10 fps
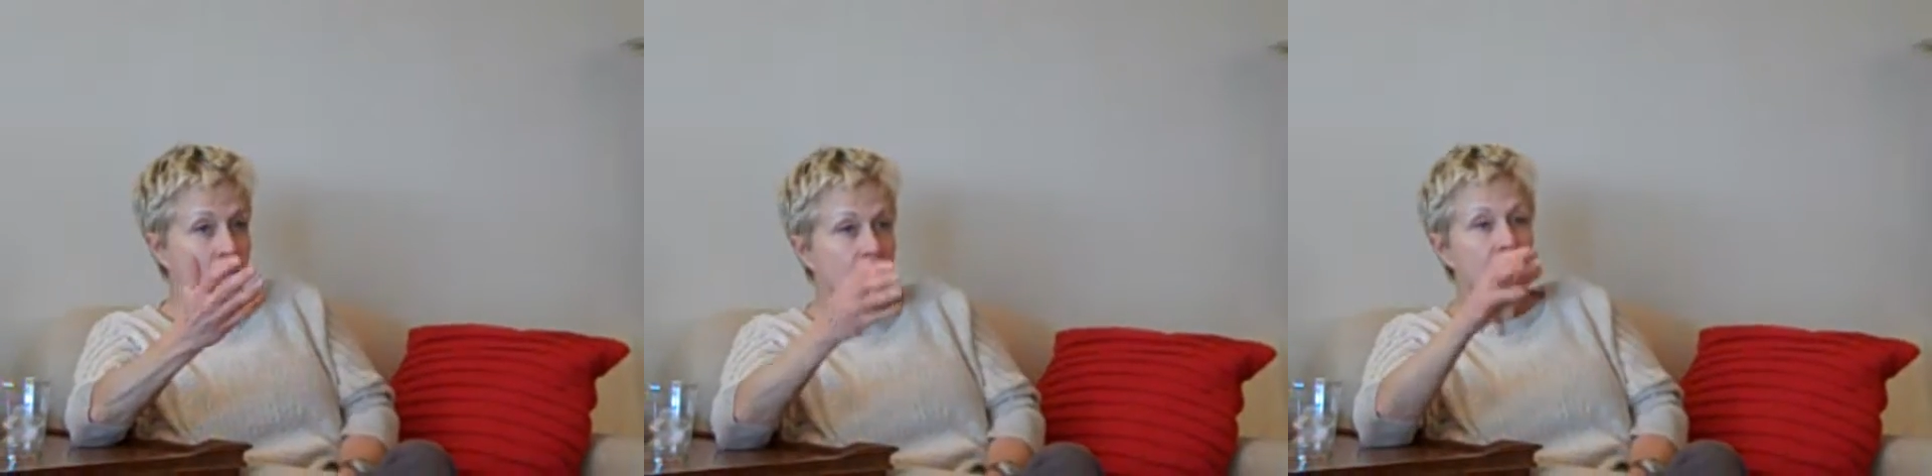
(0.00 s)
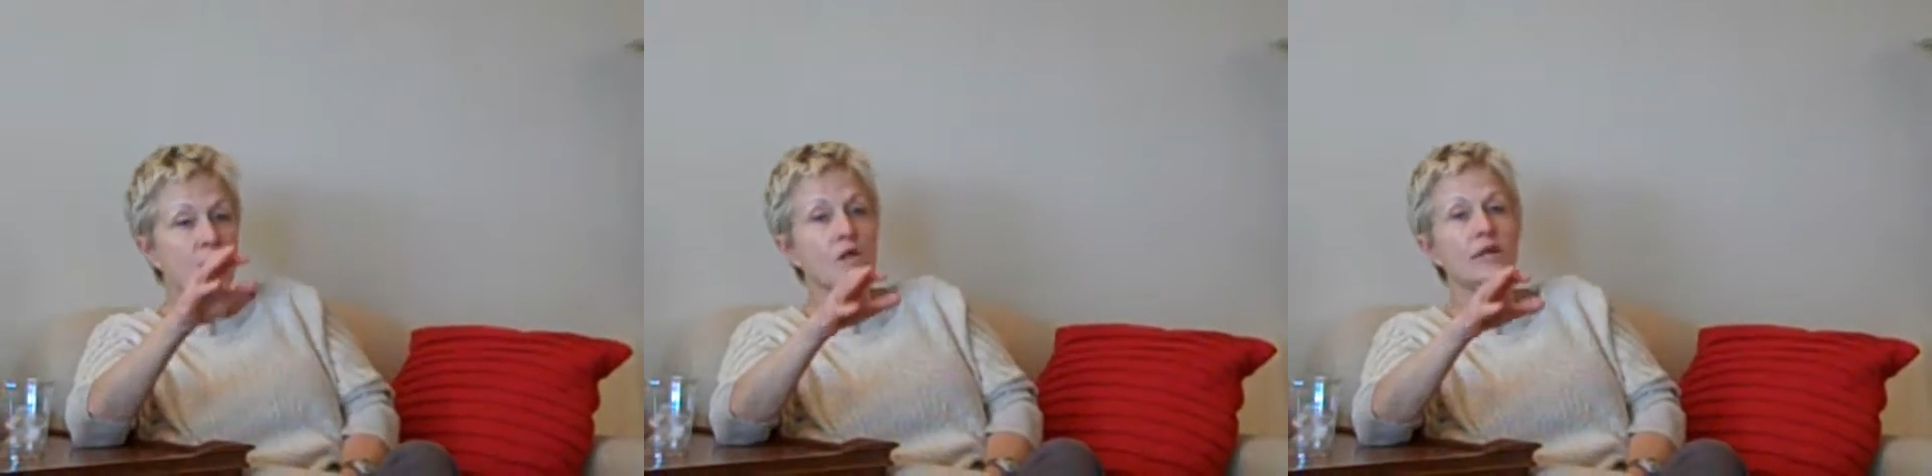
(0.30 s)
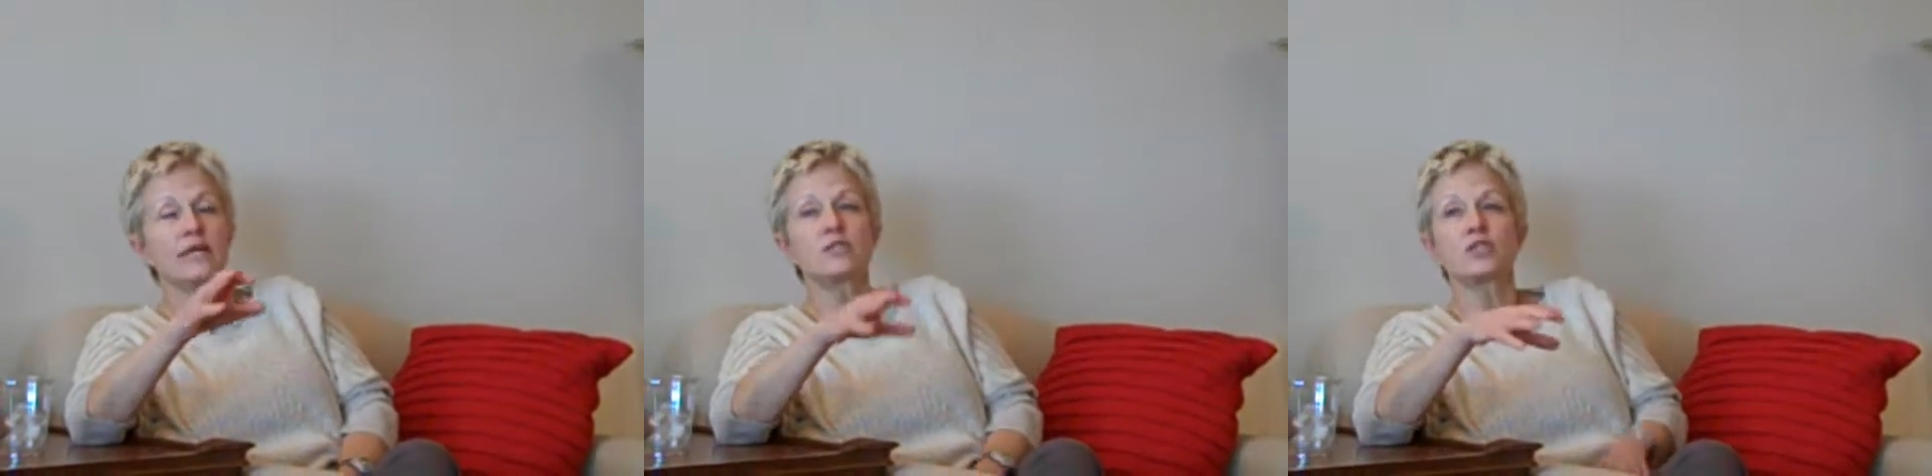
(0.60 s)
Not
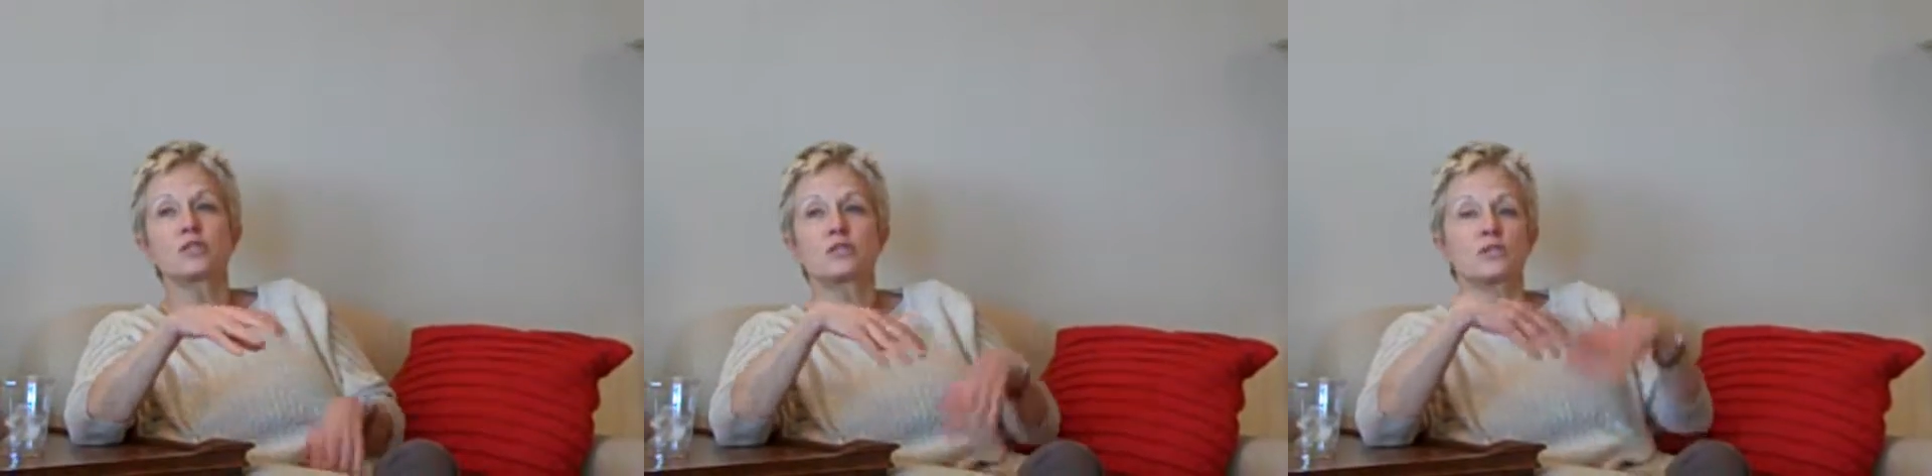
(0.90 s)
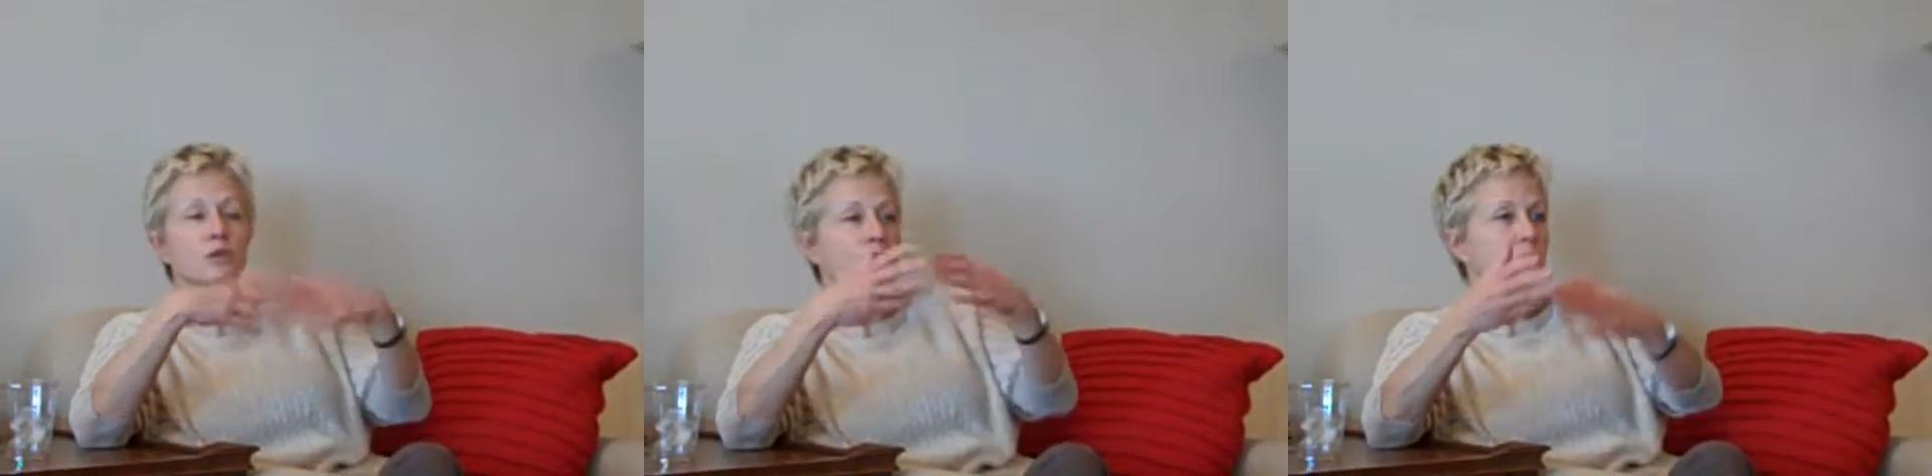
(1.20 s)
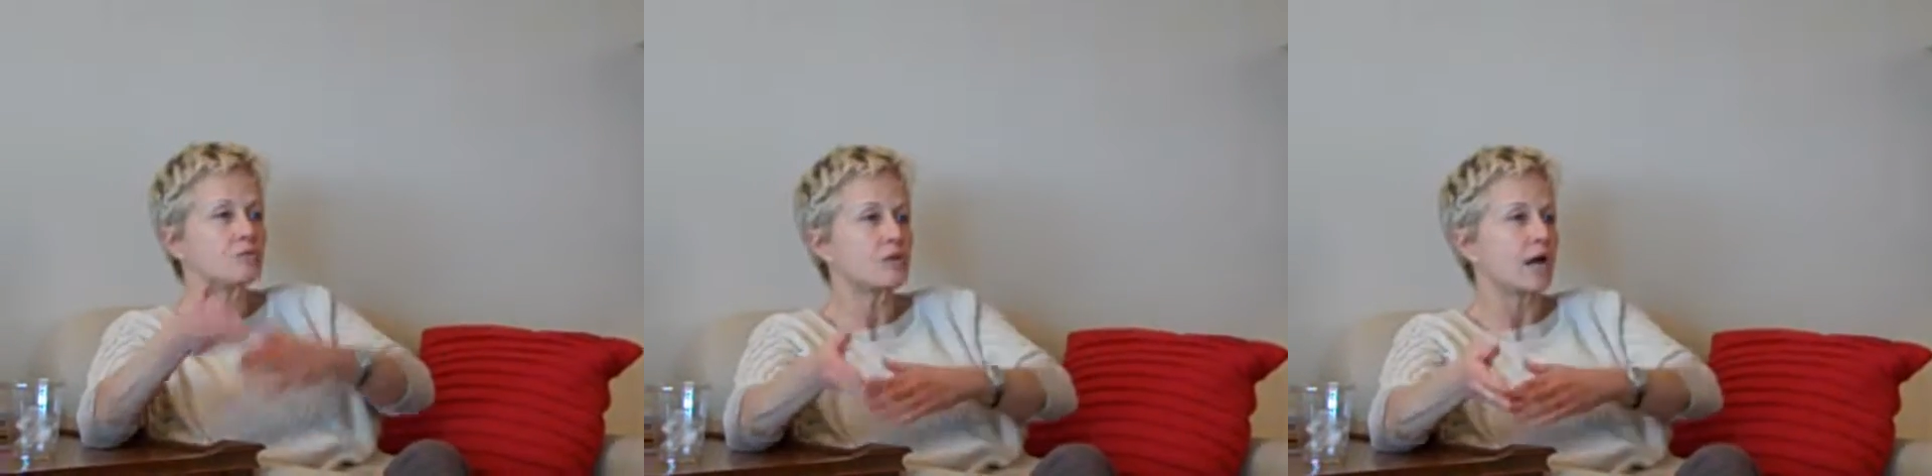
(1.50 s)
only just,
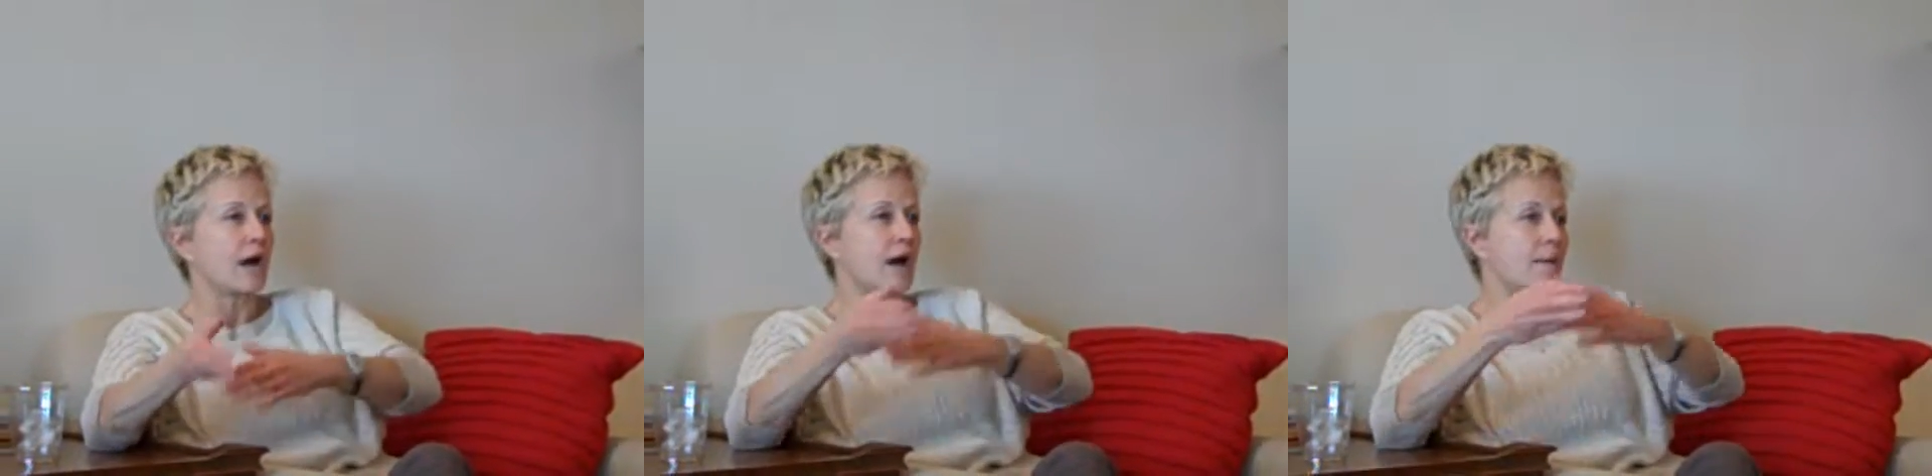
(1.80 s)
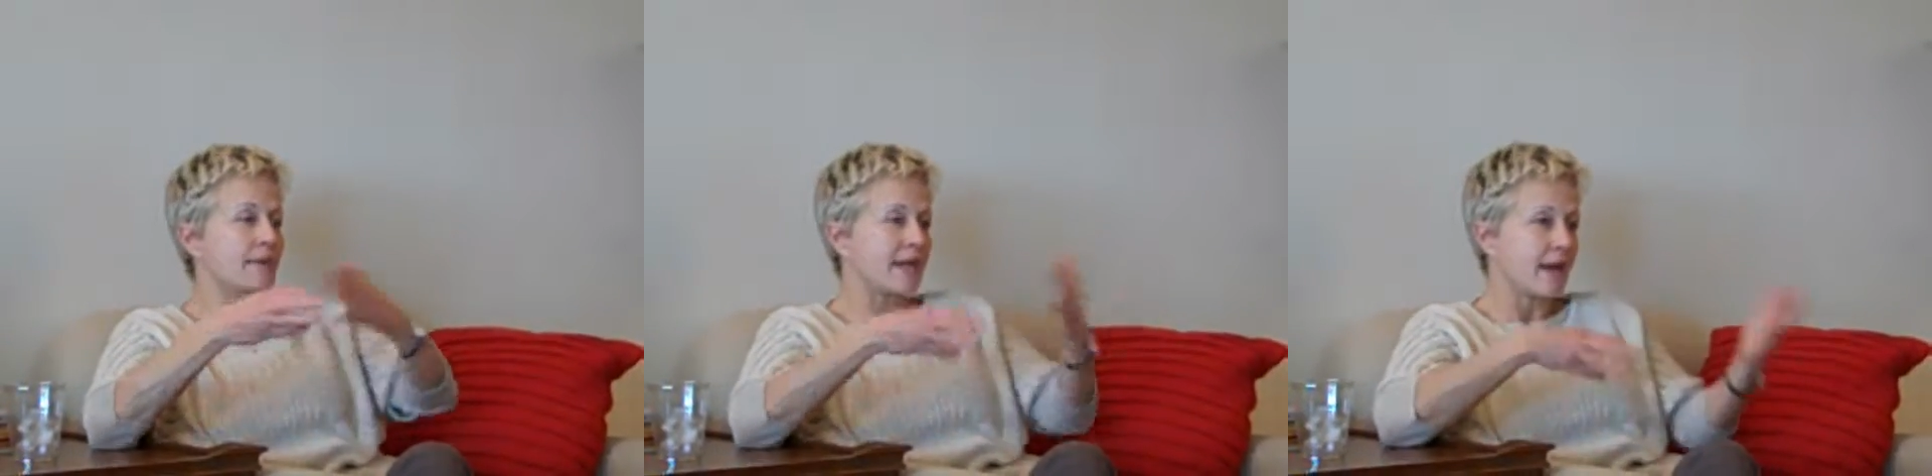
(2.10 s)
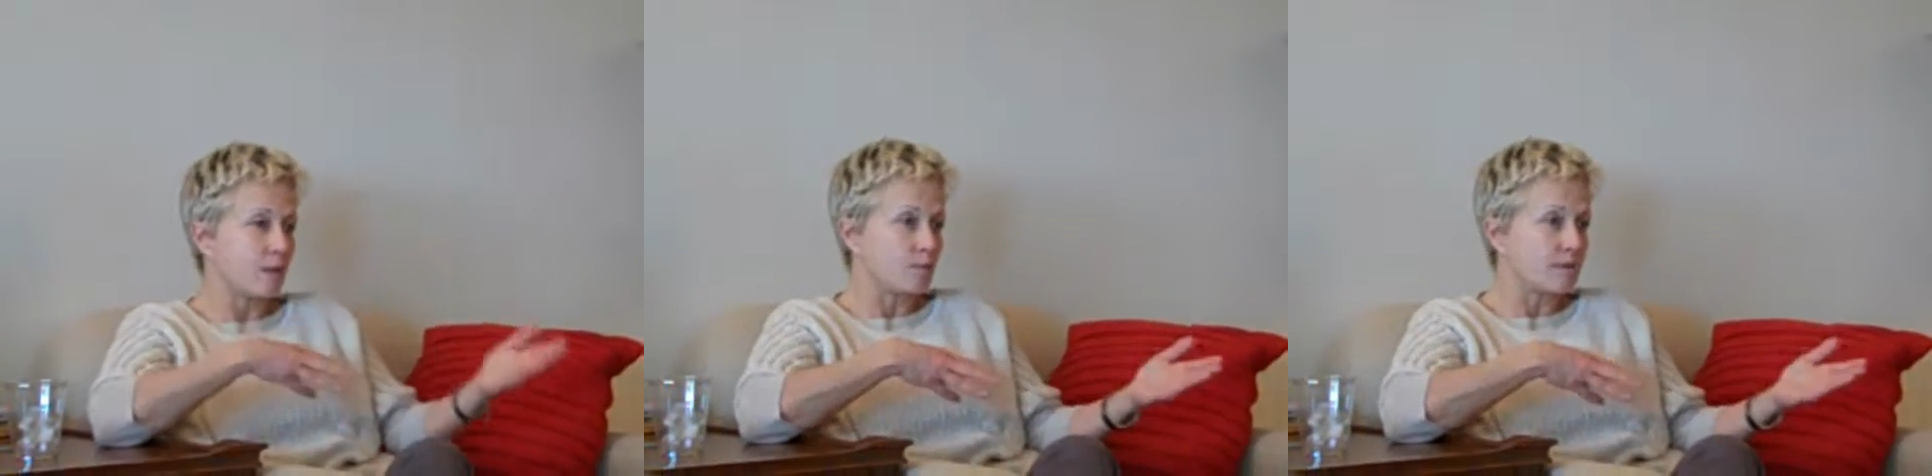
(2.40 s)
to come and
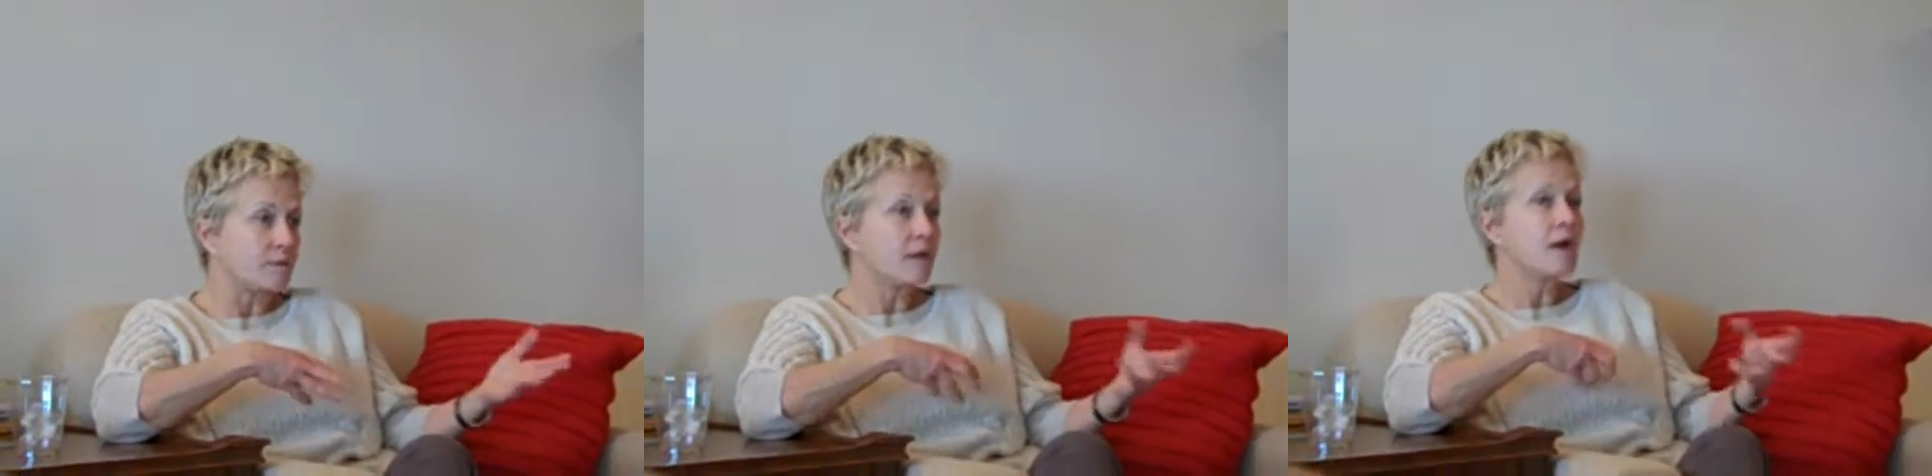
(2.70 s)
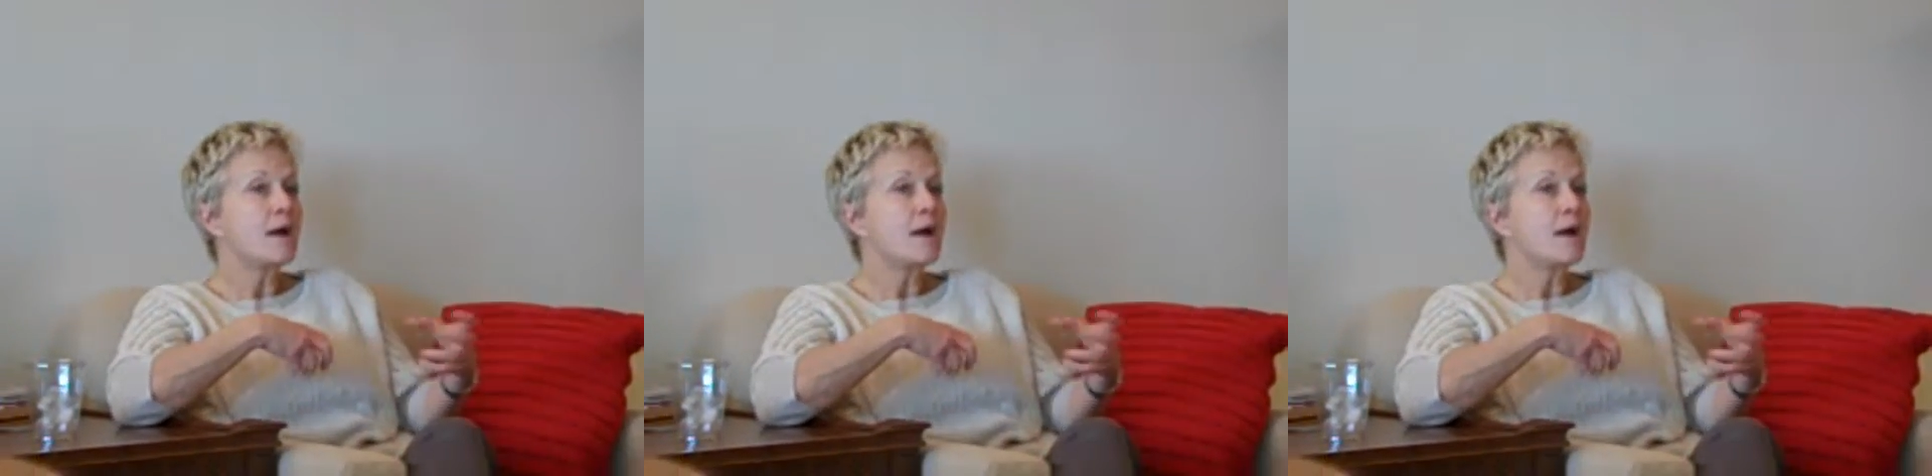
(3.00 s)
help them,